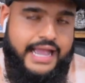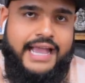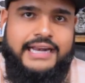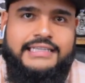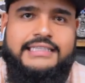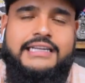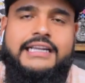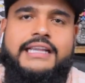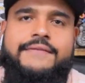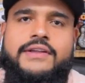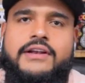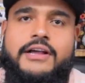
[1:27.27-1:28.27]
And it's gonna
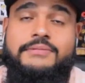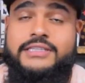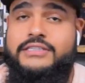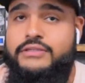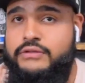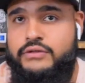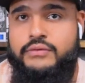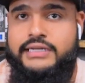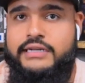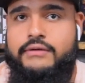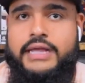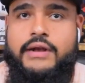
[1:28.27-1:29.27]
give you an option to do
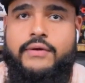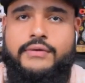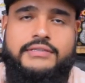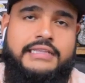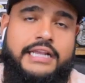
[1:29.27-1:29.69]
little arrows,